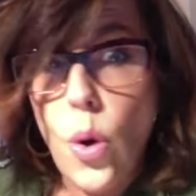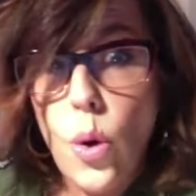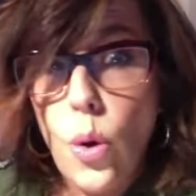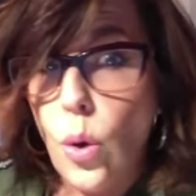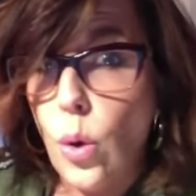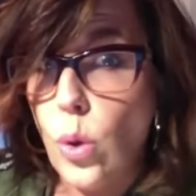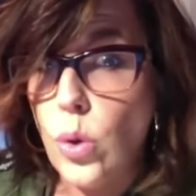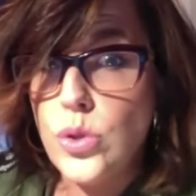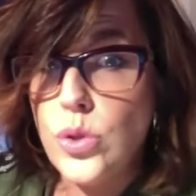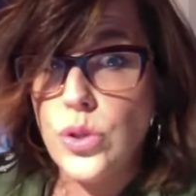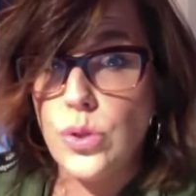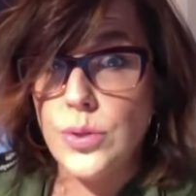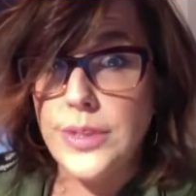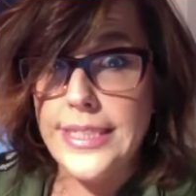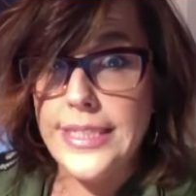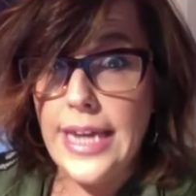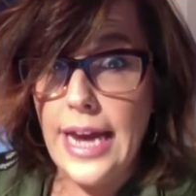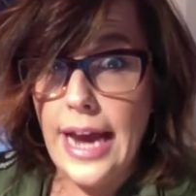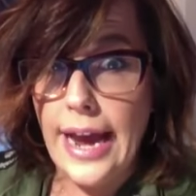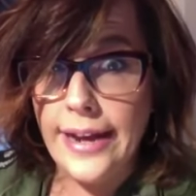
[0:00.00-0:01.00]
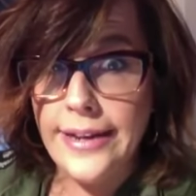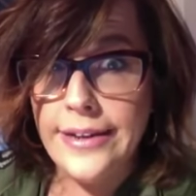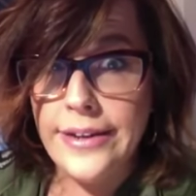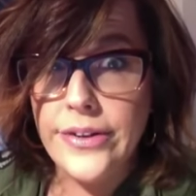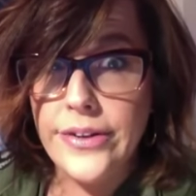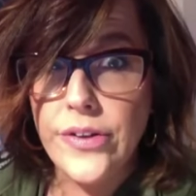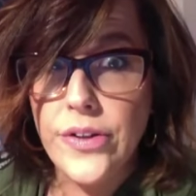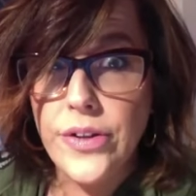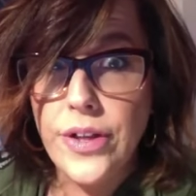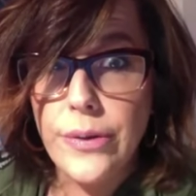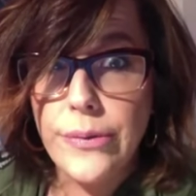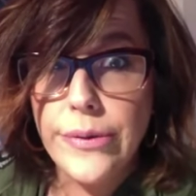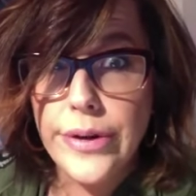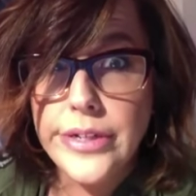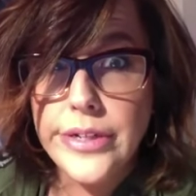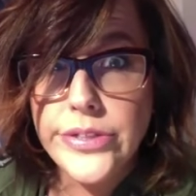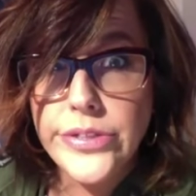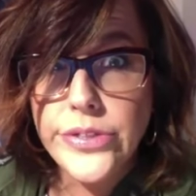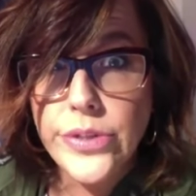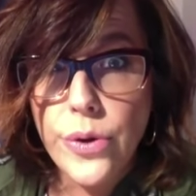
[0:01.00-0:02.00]
Oh, so technical. I
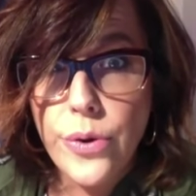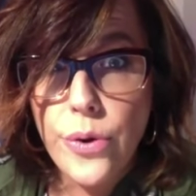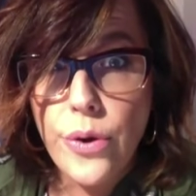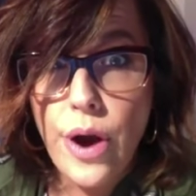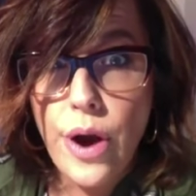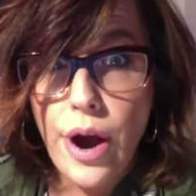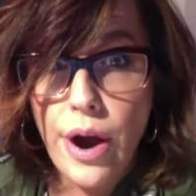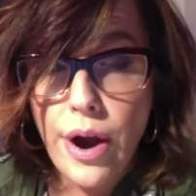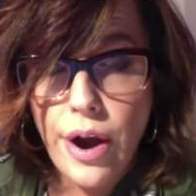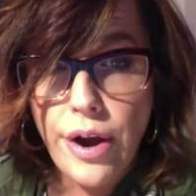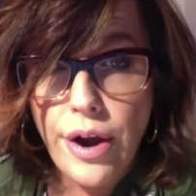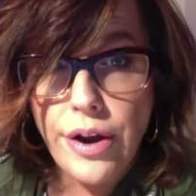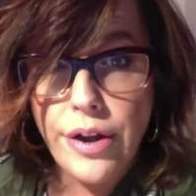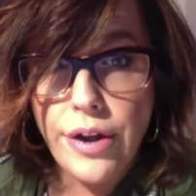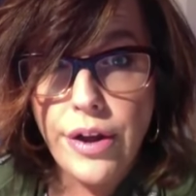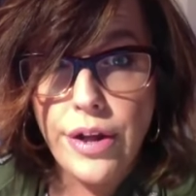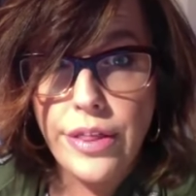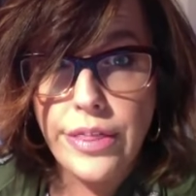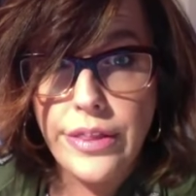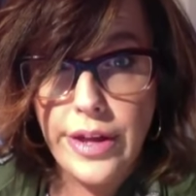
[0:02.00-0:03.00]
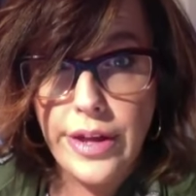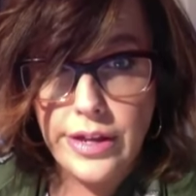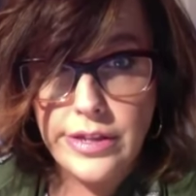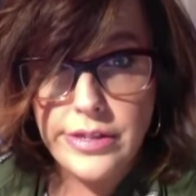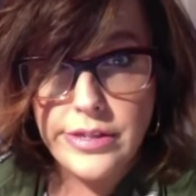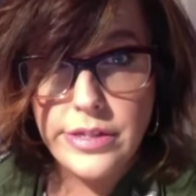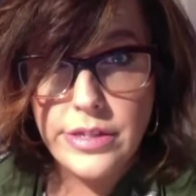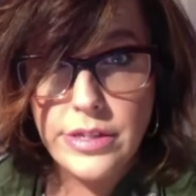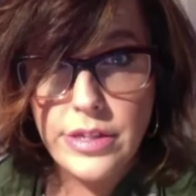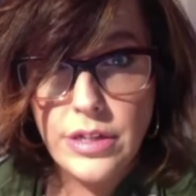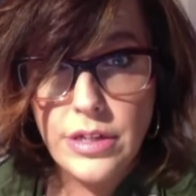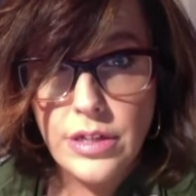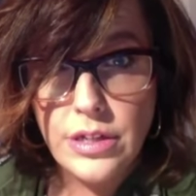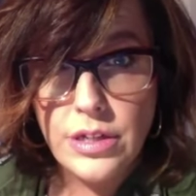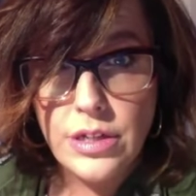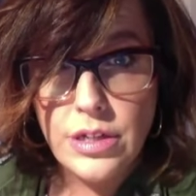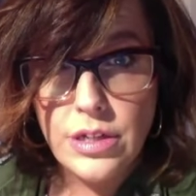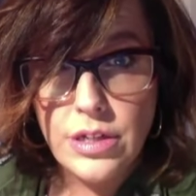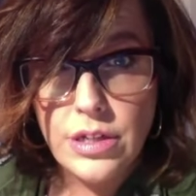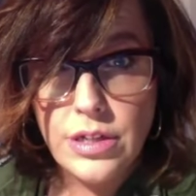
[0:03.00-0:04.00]
worked so hard on this.
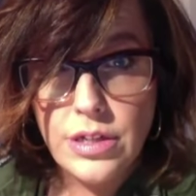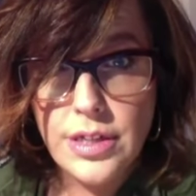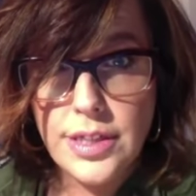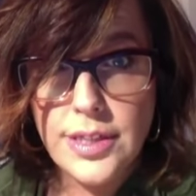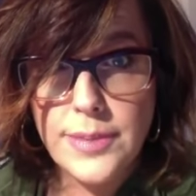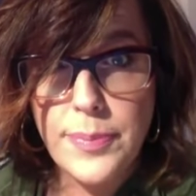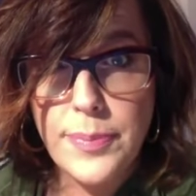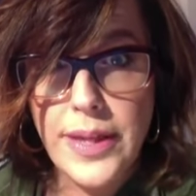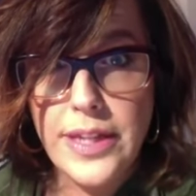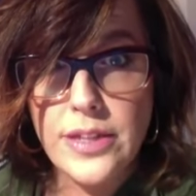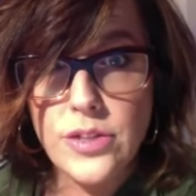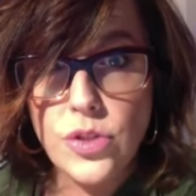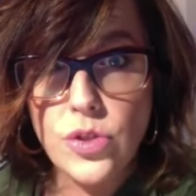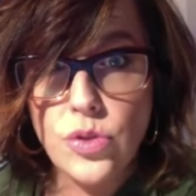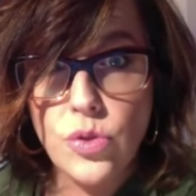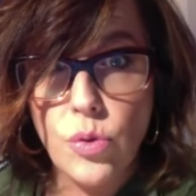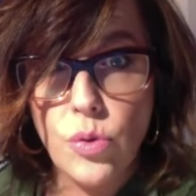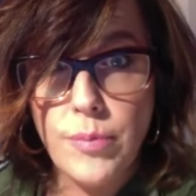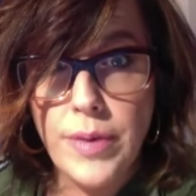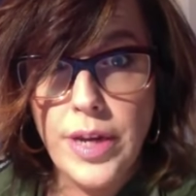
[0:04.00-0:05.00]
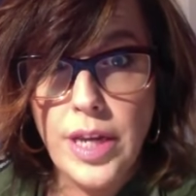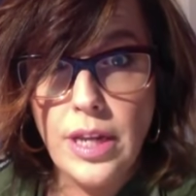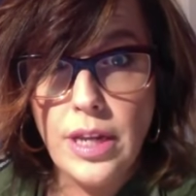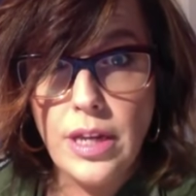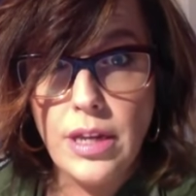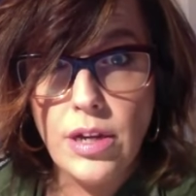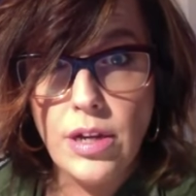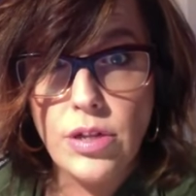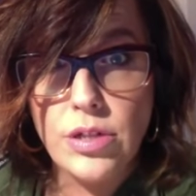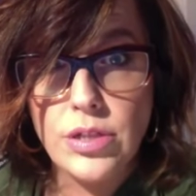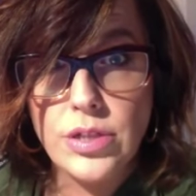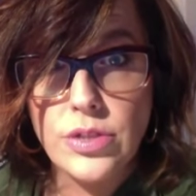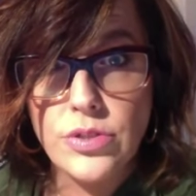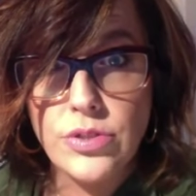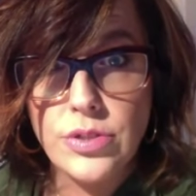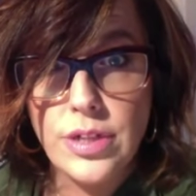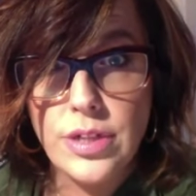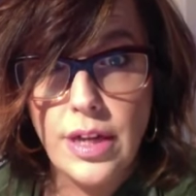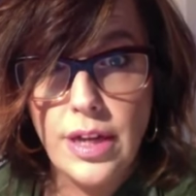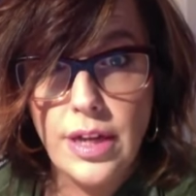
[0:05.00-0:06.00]
I spent so many years
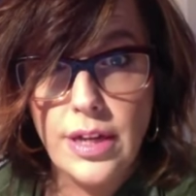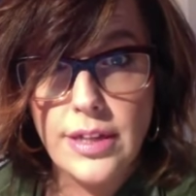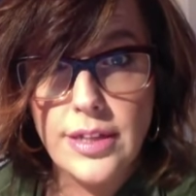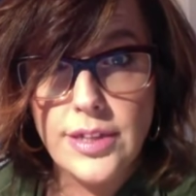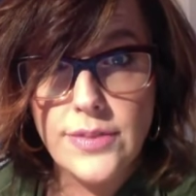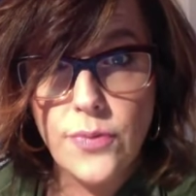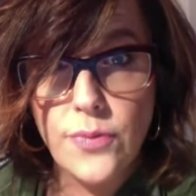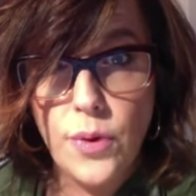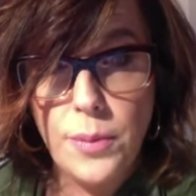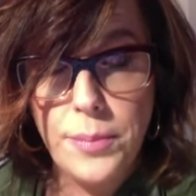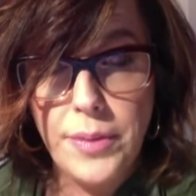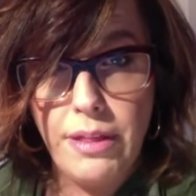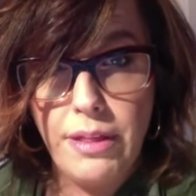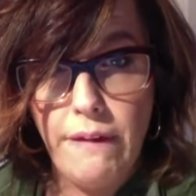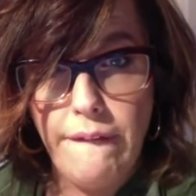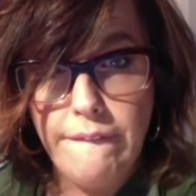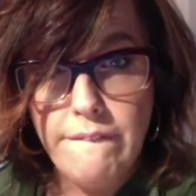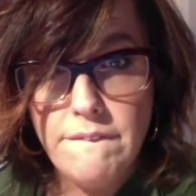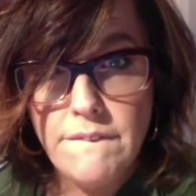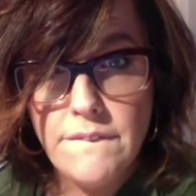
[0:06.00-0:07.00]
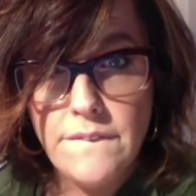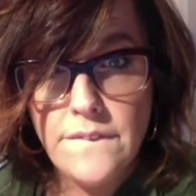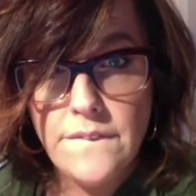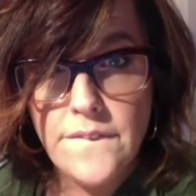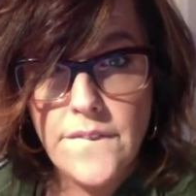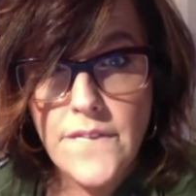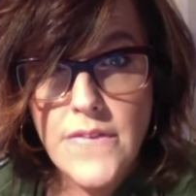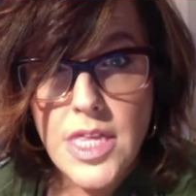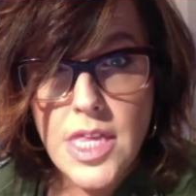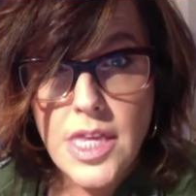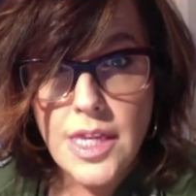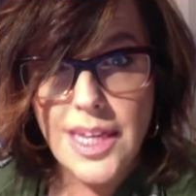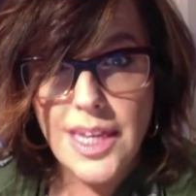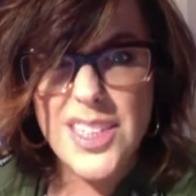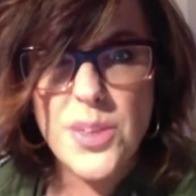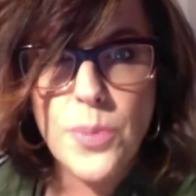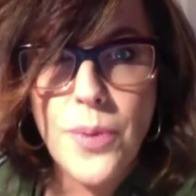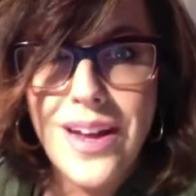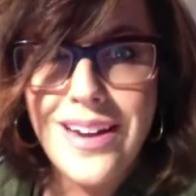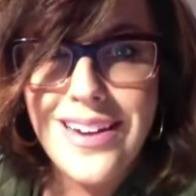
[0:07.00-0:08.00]
creating this formula.
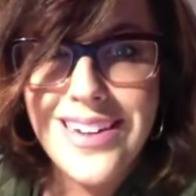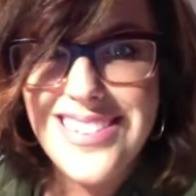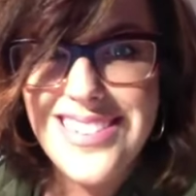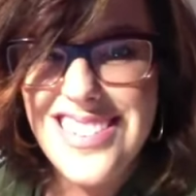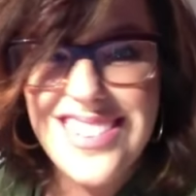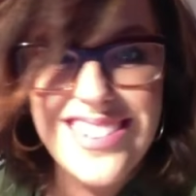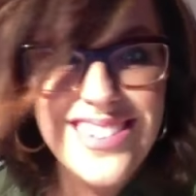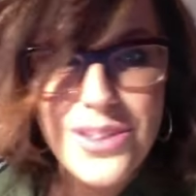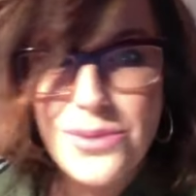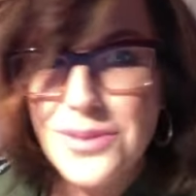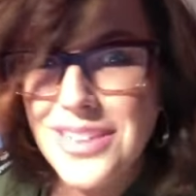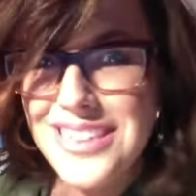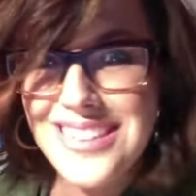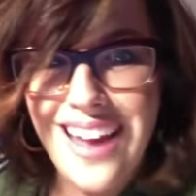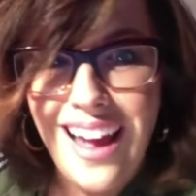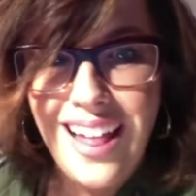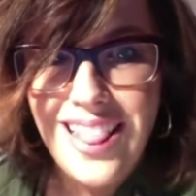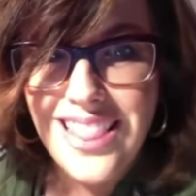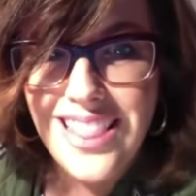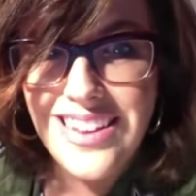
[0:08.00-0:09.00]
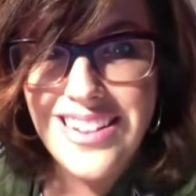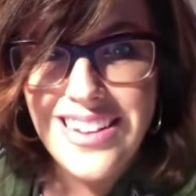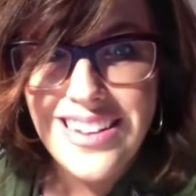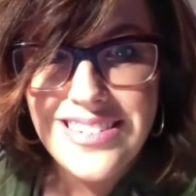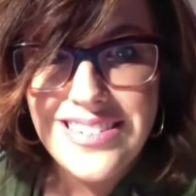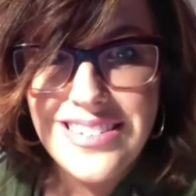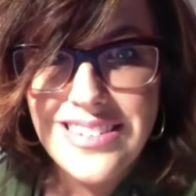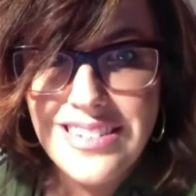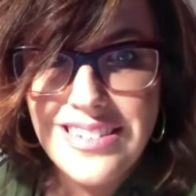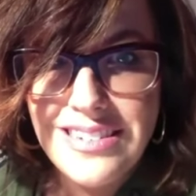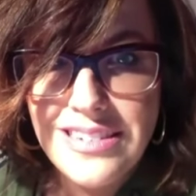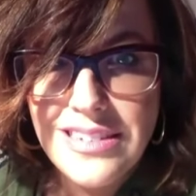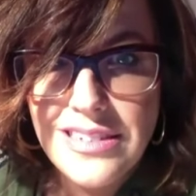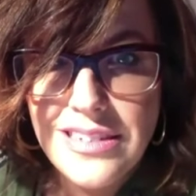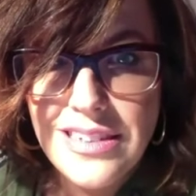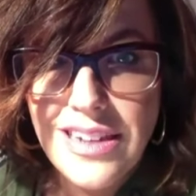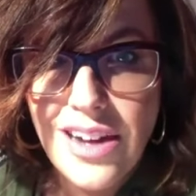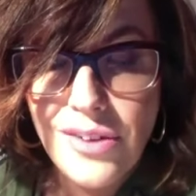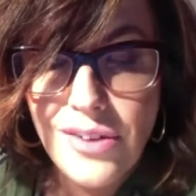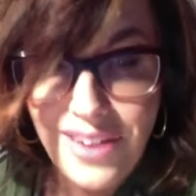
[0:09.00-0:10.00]
Guess what? I still do exactly
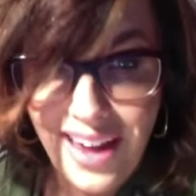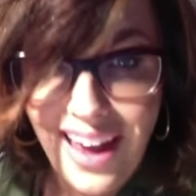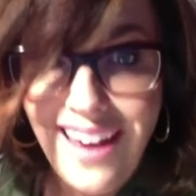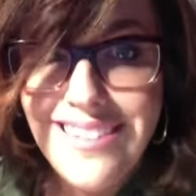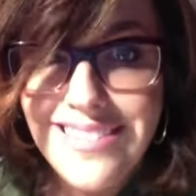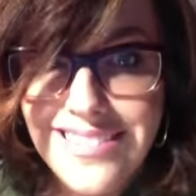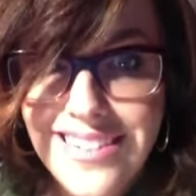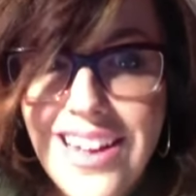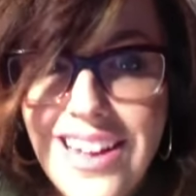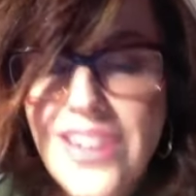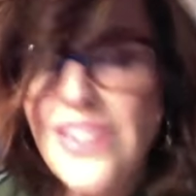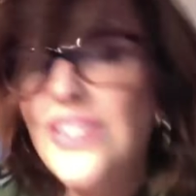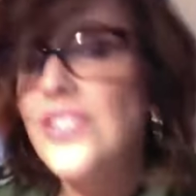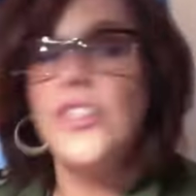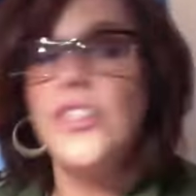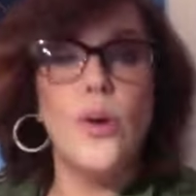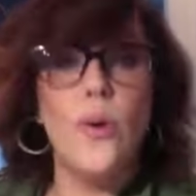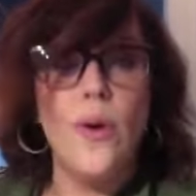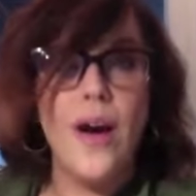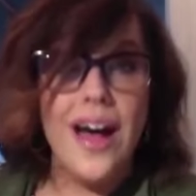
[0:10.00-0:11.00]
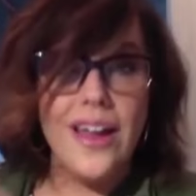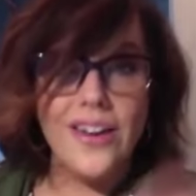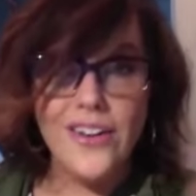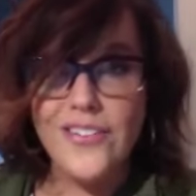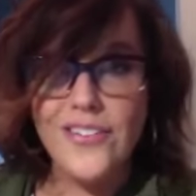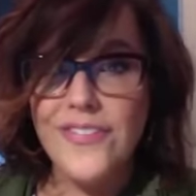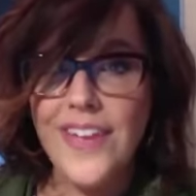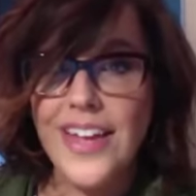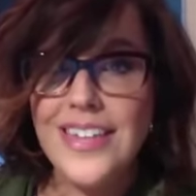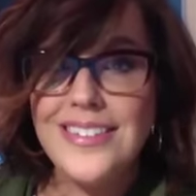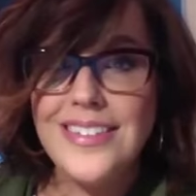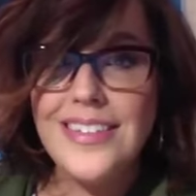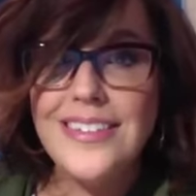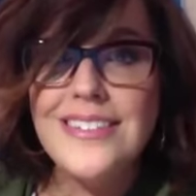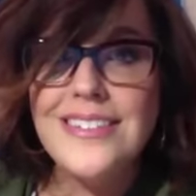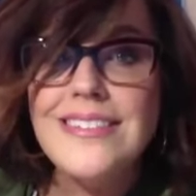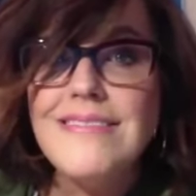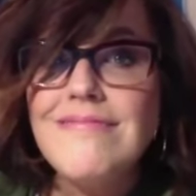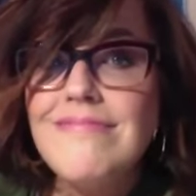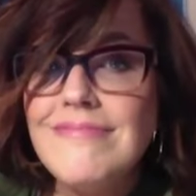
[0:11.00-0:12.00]
this. Okay? So 100
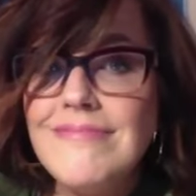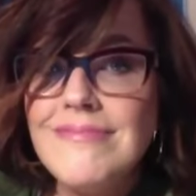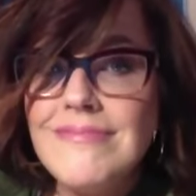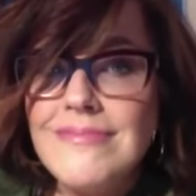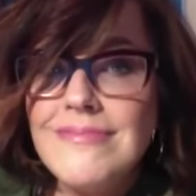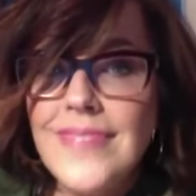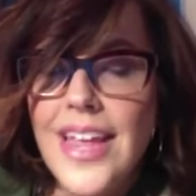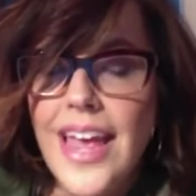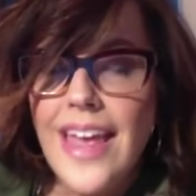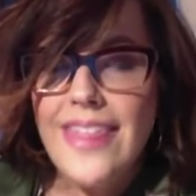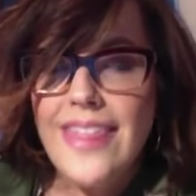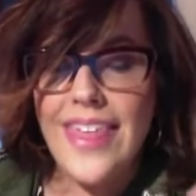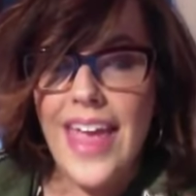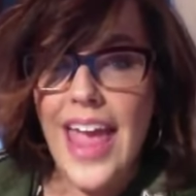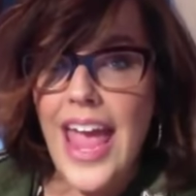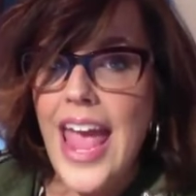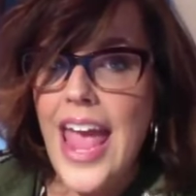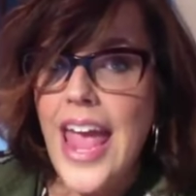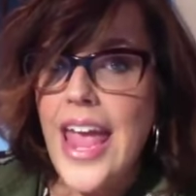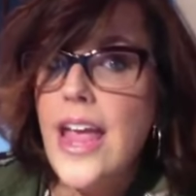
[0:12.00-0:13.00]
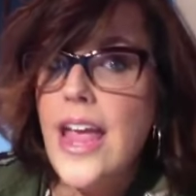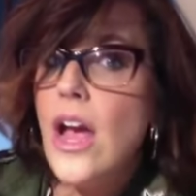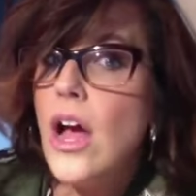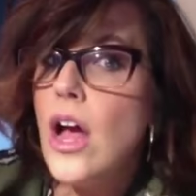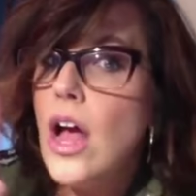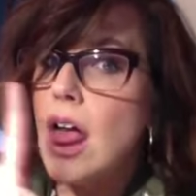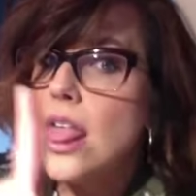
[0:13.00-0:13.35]
faces. They